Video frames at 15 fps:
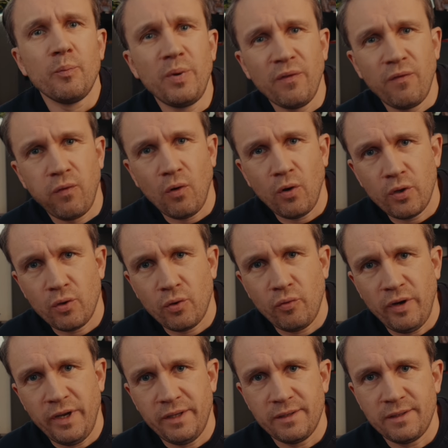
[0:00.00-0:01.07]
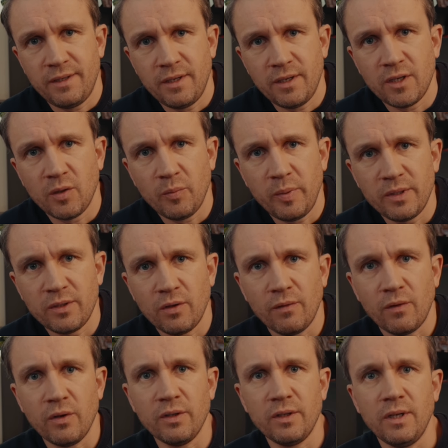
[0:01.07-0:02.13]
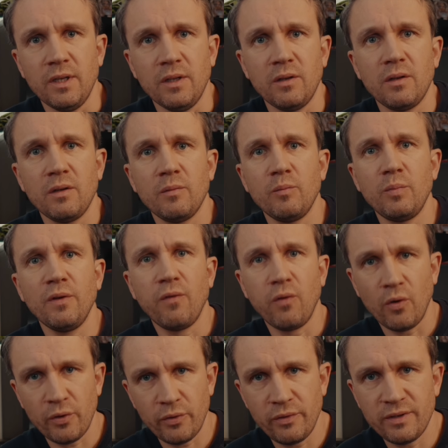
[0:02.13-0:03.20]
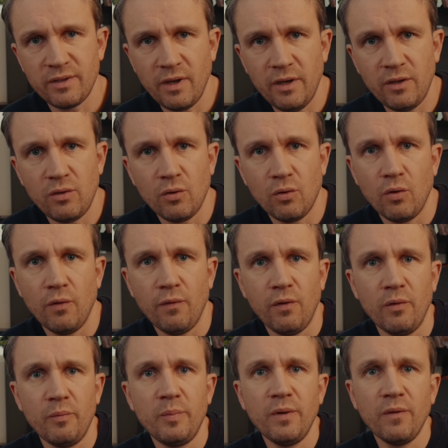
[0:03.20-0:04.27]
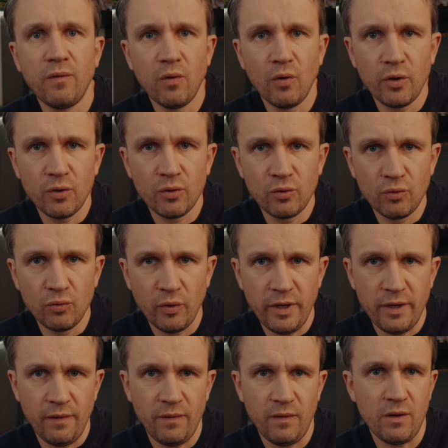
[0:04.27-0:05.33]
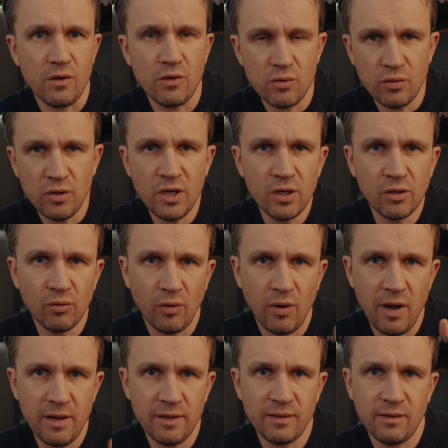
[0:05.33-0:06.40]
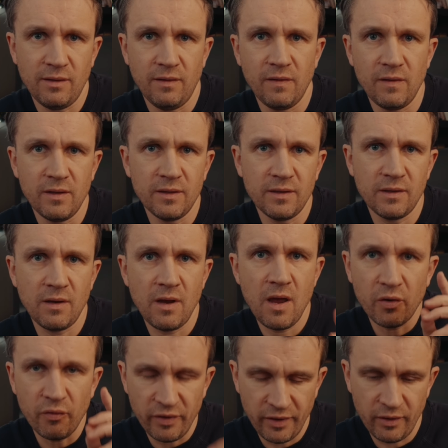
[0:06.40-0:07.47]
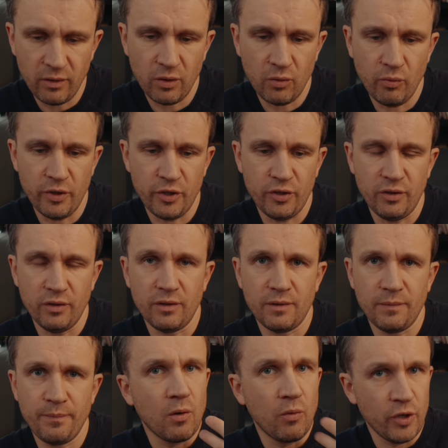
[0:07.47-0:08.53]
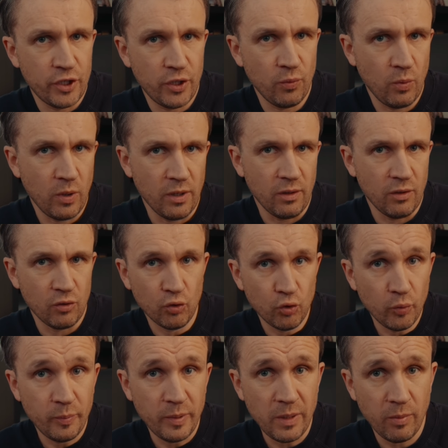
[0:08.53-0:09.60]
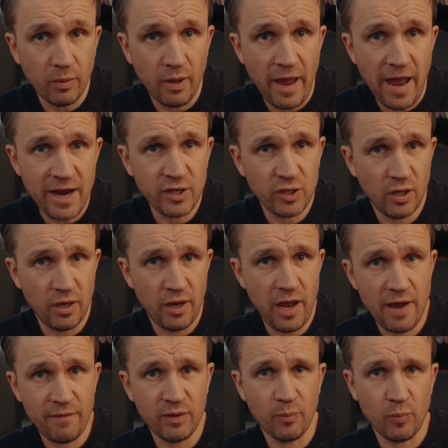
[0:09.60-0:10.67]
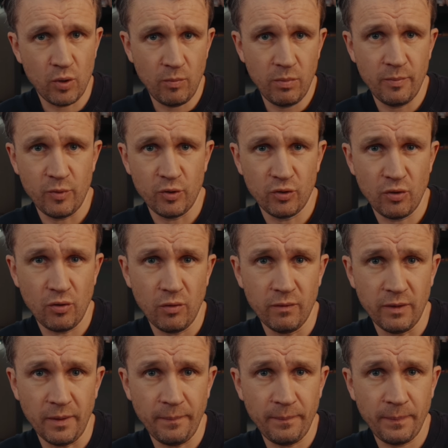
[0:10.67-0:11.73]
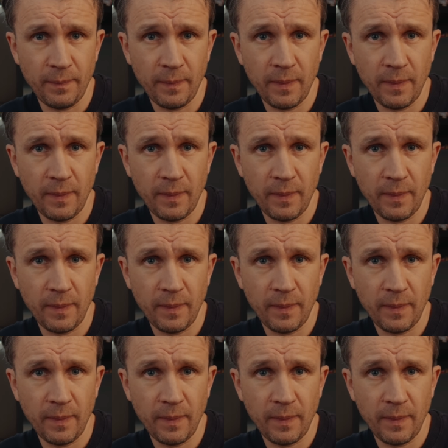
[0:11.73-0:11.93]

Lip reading: Before you create a single piece of content, before you design your offer, before you do anything, you need to answer these critical questions. Question 1. Do people actually have the problem you're solving?